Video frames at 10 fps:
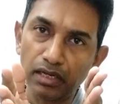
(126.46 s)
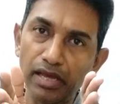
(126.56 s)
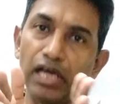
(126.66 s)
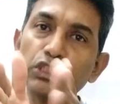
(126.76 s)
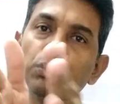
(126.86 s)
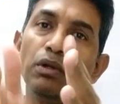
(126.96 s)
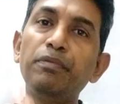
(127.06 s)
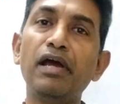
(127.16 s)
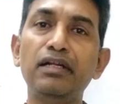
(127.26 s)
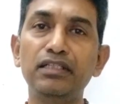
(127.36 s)
actual
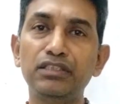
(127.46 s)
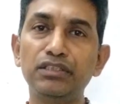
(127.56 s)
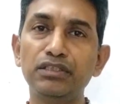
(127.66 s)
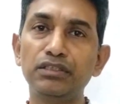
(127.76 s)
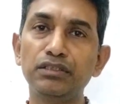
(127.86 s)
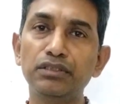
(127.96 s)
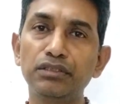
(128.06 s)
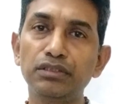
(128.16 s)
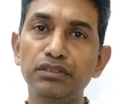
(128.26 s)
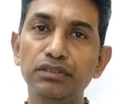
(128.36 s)
practice.
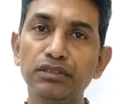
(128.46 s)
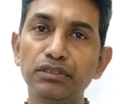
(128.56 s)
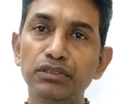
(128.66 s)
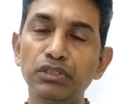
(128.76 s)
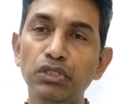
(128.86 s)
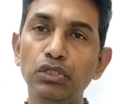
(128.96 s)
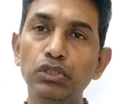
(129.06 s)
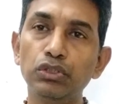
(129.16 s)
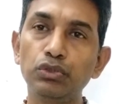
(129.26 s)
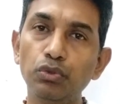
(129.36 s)

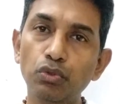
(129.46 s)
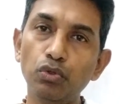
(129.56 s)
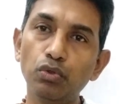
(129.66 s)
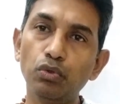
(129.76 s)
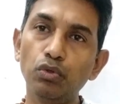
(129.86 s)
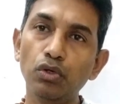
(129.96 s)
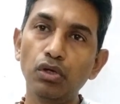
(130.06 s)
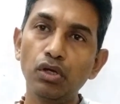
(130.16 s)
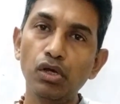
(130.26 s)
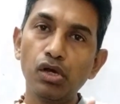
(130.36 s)
So
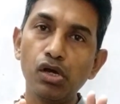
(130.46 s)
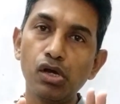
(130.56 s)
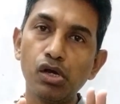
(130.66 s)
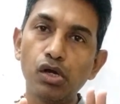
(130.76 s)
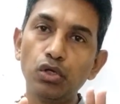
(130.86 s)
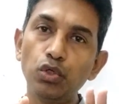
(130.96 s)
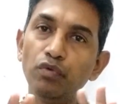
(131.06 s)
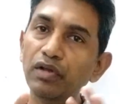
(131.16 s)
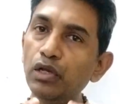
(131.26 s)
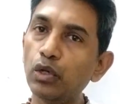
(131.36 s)

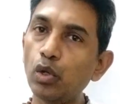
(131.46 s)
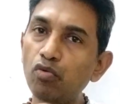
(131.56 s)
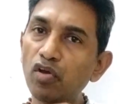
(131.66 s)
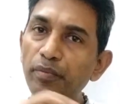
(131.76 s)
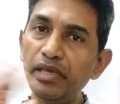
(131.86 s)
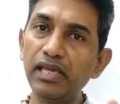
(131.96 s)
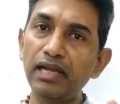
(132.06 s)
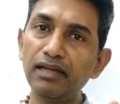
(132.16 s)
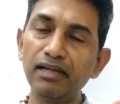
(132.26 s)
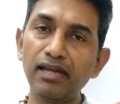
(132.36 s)
you will never be
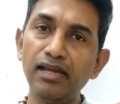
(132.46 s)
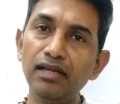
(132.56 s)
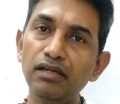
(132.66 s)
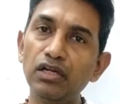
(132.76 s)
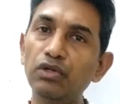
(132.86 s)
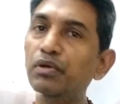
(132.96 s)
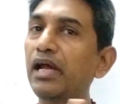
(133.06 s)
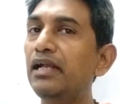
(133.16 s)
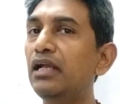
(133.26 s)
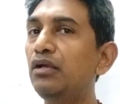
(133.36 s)
entertained to
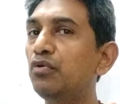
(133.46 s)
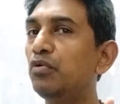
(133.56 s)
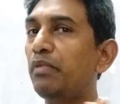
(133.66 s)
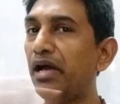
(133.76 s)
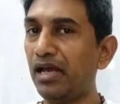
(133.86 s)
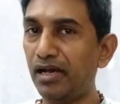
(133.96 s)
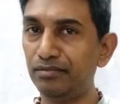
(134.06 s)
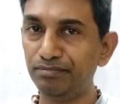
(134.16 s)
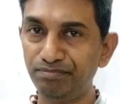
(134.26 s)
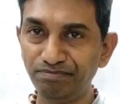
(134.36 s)
get into Maya.
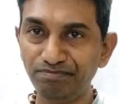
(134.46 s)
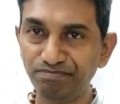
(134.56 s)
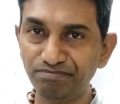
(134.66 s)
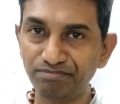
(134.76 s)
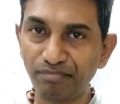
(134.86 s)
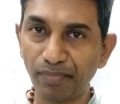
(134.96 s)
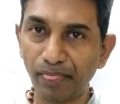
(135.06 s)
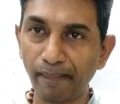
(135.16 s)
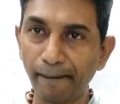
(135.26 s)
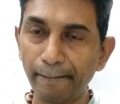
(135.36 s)

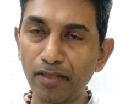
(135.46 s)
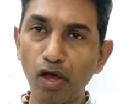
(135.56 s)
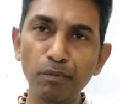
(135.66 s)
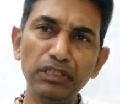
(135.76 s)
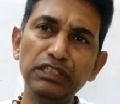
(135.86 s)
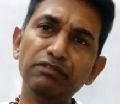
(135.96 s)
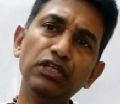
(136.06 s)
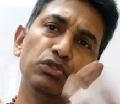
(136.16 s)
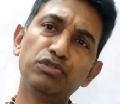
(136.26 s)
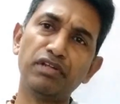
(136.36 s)
How much ever
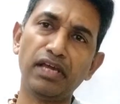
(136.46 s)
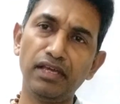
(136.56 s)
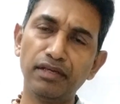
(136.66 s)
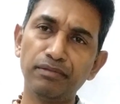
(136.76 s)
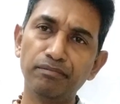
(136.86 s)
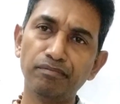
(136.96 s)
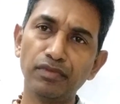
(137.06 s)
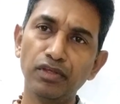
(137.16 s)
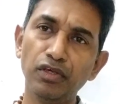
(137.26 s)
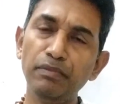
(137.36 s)
you try,
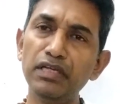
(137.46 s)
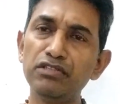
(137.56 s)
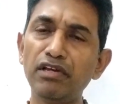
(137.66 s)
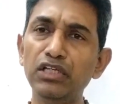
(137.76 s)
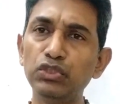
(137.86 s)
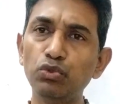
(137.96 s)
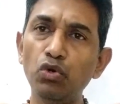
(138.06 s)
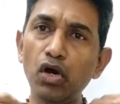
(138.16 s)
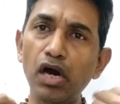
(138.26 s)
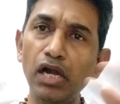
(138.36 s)
you may try
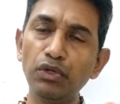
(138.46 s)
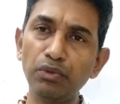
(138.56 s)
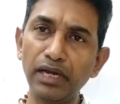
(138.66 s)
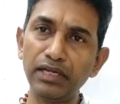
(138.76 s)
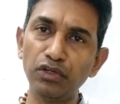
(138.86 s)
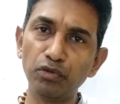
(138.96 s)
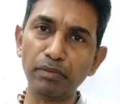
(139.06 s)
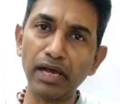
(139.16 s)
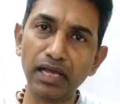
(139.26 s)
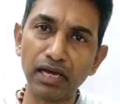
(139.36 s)
so hard to get into
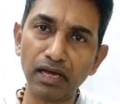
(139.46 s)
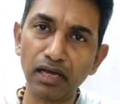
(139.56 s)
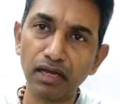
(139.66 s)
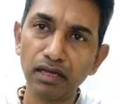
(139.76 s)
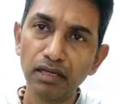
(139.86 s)
Maya,